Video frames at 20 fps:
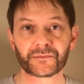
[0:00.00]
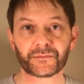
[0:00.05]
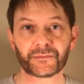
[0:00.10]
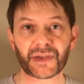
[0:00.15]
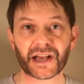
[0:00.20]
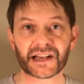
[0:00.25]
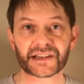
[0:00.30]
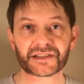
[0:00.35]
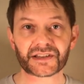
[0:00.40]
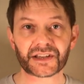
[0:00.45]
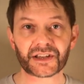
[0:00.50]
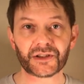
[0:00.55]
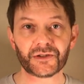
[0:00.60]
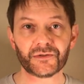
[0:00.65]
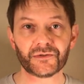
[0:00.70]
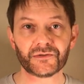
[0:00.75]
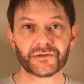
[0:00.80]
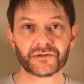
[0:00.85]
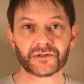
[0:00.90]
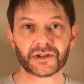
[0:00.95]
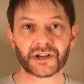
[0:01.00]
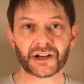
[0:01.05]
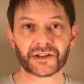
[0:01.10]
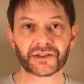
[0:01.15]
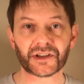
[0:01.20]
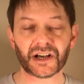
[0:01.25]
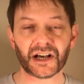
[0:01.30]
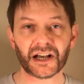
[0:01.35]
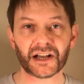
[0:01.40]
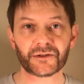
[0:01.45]
passing you on
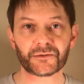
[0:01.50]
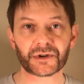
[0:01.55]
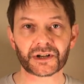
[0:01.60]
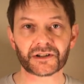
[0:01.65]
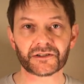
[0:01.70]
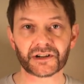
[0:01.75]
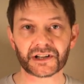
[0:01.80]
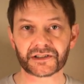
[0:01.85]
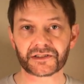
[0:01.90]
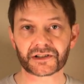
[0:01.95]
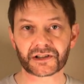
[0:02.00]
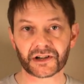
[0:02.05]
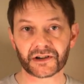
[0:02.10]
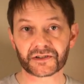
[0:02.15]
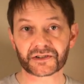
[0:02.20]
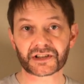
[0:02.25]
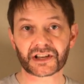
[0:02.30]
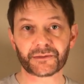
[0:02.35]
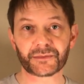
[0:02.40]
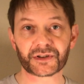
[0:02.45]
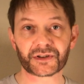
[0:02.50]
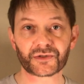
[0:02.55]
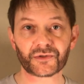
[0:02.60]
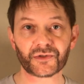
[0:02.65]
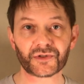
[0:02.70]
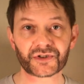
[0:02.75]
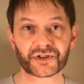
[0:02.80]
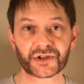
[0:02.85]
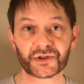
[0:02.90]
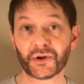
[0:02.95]
the highway, right? The car is coming
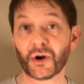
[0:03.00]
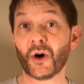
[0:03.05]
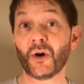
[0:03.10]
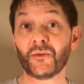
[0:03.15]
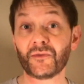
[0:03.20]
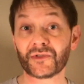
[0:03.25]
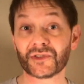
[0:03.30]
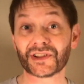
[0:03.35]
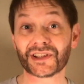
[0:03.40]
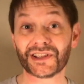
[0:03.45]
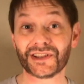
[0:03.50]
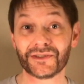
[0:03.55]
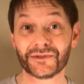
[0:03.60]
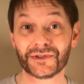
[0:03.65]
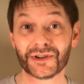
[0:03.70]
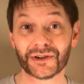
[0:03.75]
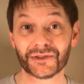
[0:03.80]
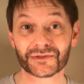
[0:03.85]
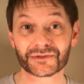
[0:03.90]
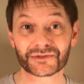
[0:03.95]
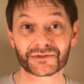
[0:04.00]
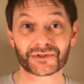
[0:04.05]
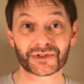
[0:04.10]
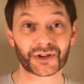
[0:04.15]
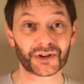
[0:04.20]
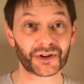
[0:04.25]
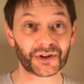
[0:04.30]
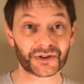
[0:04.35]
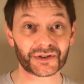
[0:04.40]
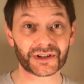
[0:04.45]
towards you. Hopefully you don't
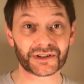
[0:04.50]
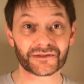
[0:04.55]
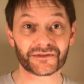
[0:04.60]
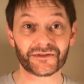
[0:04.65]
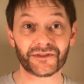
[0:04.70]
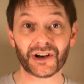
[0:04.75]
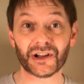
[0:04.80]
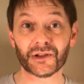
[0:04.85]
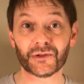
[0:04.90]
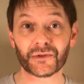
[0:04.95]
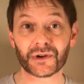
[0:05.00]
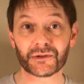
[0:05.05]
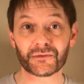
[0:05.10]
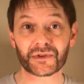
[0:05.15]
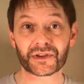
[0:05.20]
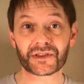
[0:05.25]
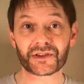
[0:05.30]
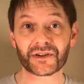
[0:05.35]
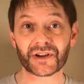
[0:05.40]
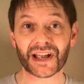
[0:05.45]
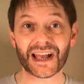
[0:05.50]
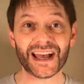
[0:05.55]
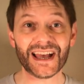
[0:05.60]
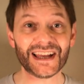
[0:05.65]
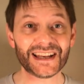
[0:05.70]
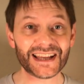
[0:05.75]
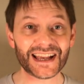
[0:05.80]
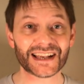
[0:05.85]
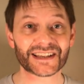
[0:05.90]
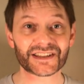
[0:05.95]
turn and follow it with your
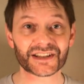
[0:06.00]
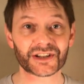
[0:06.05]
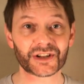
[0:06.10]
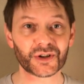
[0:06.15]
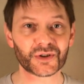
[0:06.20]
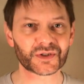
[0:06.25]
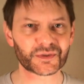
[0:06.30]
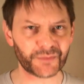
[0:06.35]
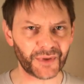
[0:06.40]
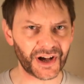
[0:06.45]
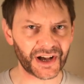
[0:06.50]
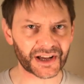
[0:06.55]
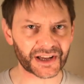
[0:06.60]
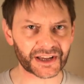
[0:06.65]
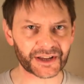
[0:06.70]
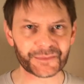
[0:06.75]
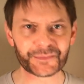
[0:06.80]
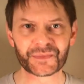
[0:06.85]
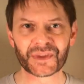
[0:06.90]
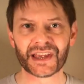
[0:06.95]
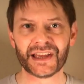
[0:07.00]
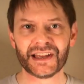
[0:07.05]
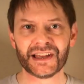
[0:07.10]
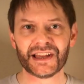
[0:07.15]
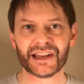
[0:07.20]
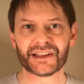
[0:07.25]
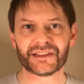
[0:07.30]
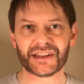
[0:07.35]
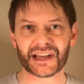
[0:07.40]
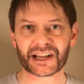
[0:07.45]
head as it goes by.
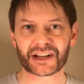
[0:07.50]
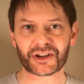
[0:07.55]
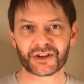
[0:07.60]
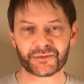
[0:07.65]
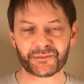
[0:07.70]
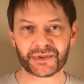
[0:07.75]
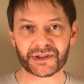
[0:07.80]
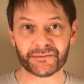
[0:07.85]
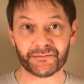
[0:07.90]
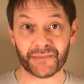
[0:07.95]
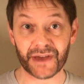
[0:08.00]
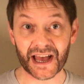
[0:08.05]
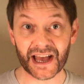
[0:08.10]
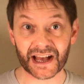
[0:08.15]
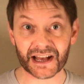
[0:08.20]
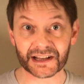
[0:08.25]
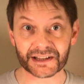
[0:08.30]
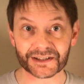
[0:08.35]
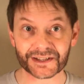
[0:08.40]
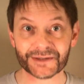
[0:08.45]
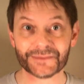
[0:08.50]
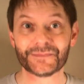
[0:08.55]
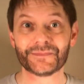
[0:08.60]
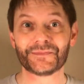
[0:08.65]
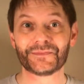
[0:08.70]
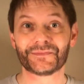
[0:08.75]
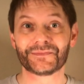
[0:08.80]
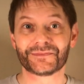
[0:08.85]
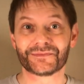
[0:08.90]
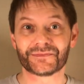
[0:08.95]
That could be bad.
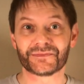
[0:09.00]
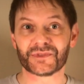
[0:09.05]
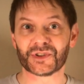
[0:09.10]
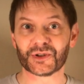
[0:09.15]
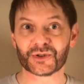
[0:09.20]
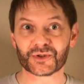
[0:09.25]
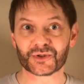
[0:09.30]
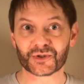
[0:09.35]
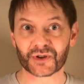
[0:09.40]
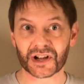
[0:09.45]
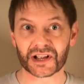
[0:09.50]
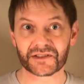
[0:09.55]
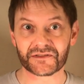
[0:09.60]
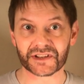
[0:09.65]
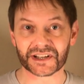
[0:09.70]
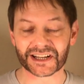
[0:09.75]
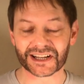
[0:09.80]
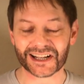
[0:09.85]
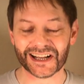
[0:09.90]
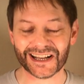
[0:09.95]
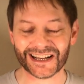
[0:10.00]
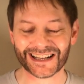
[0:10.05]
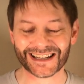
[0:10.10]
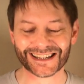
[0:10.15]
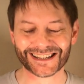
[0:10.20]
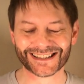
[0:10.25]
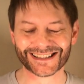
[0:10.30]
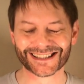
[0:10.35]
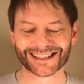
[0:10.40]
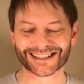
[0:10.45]
You're driving.
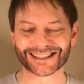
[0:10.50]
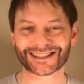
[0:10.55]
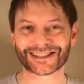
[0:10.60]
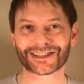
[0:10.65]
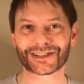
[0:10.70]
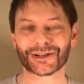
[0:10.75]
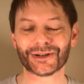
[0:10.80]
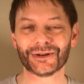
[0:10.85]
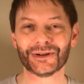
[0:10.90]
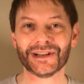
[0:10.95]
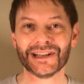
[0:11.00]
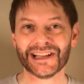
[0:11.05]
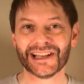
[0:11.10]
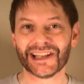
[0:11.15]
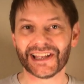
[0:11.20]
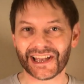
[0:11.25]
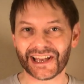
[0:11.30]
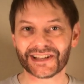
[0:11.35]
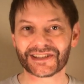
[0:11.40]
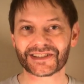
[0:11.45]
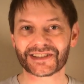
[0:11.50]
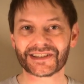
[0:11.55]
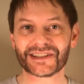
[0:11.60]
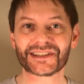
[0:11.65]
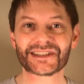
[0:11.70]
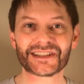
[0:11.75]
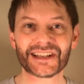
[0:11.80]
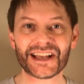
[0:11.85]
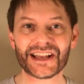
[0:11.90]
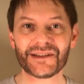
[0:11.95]
So it's the
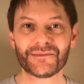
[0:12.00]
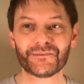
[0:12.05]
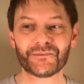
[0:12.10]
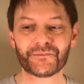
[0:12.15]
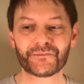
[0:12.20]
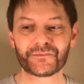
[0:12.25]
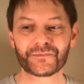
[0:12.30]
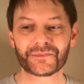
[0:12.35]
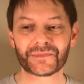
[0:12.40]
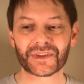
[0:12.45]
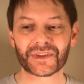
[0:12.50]
same